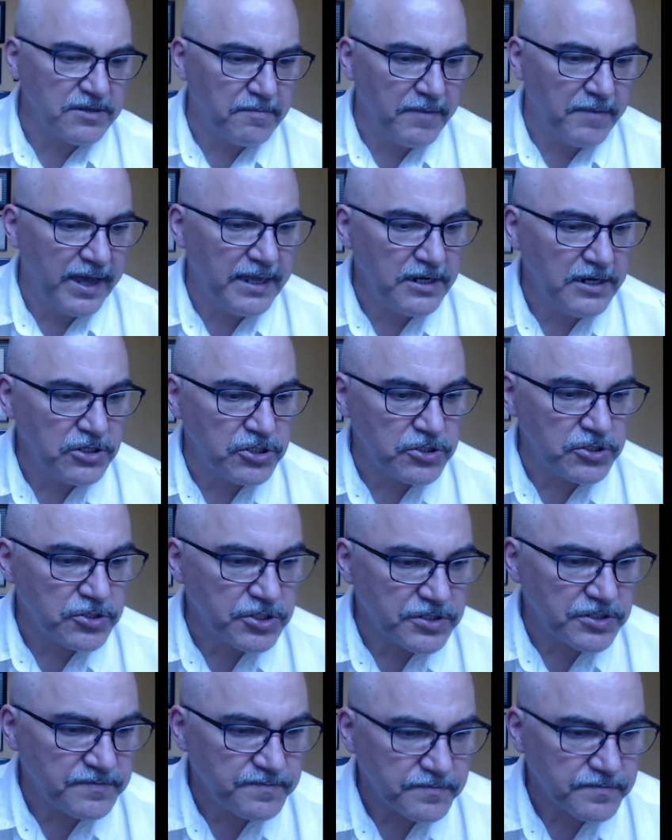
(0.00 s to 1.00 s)

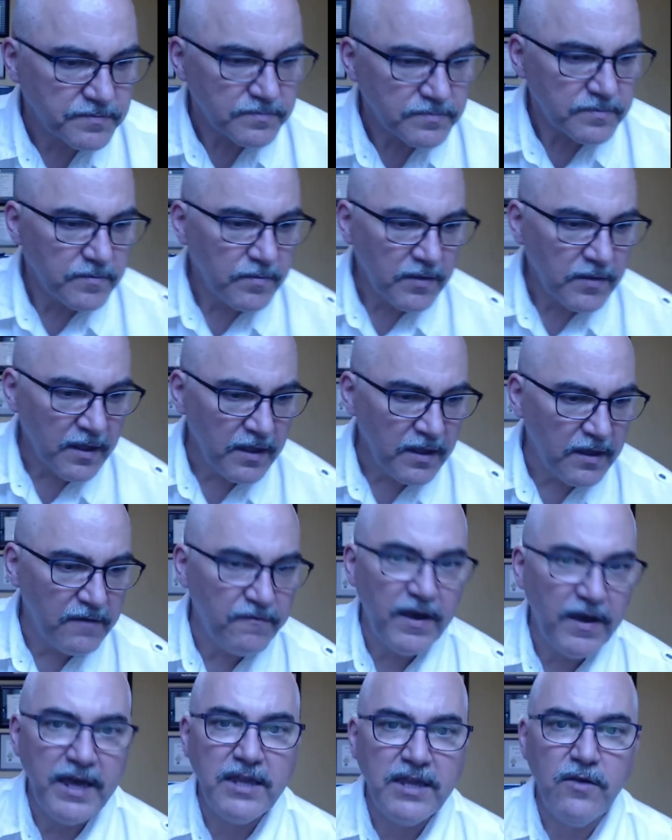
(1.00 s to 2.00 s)
managers
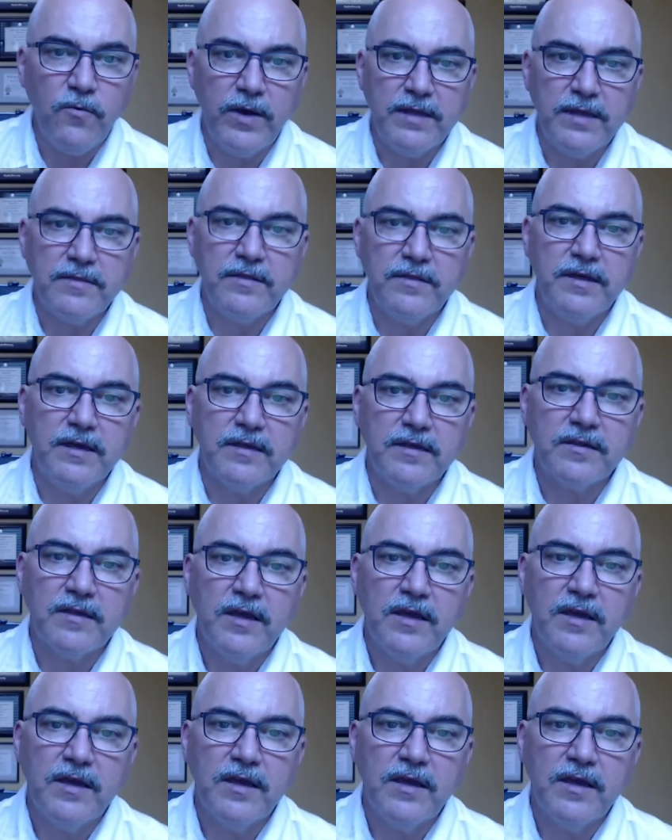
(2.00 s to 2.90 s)
evaluate this?